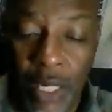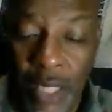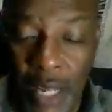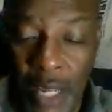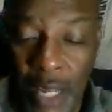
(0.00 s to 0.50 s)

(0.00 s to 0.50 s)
what